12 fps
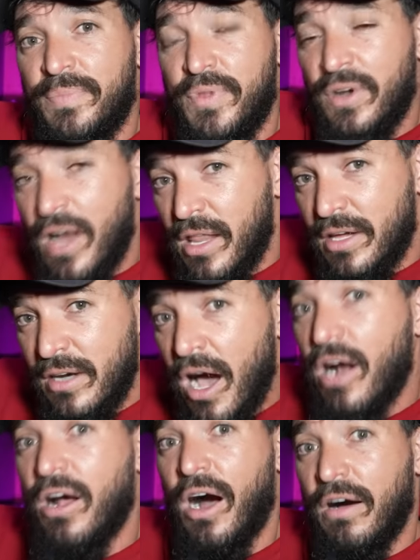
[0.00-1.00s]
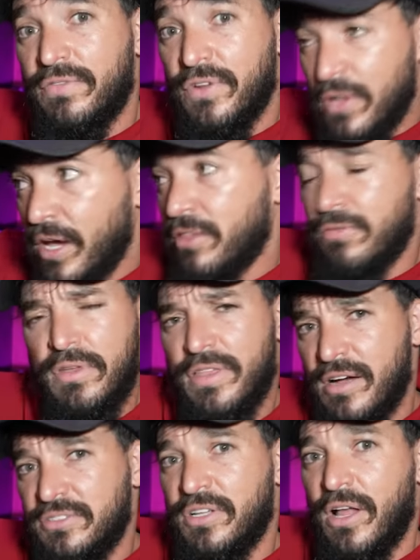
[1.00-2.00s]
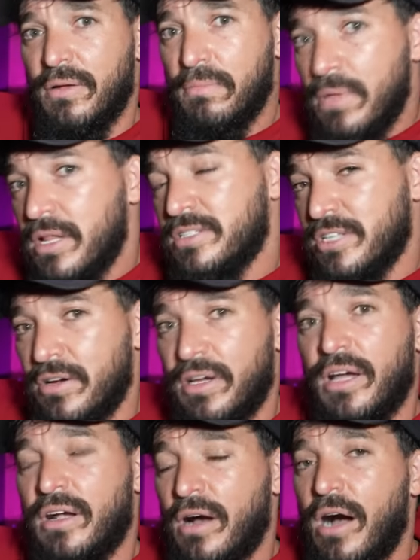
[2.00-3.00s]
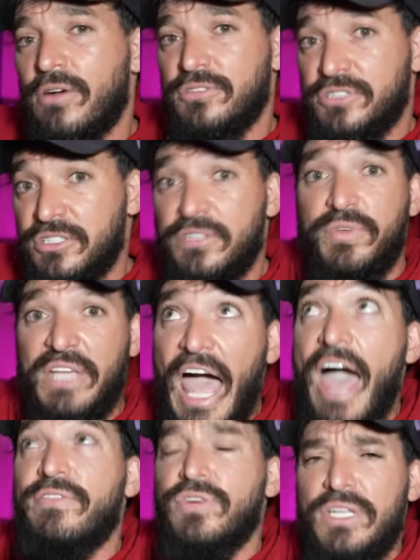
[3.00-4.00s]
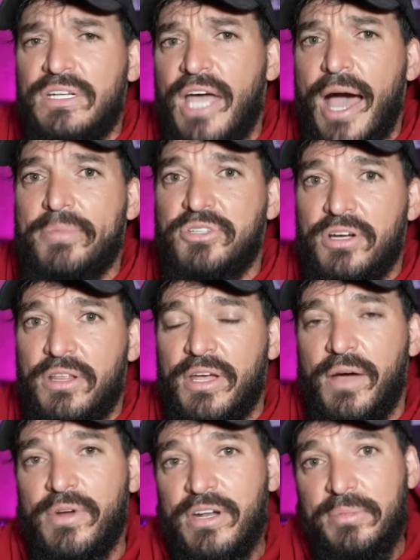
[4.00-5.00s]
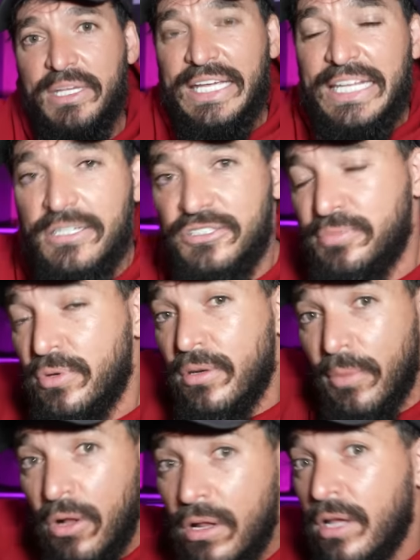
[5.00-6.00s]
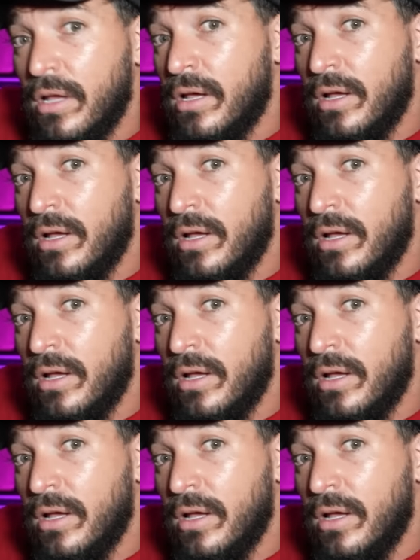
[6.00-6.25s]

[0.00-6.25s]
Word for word: They're not like knockoff. They're like $3,000 military grade goggles because if we ever did capture anything, I wanted it to be indisputable.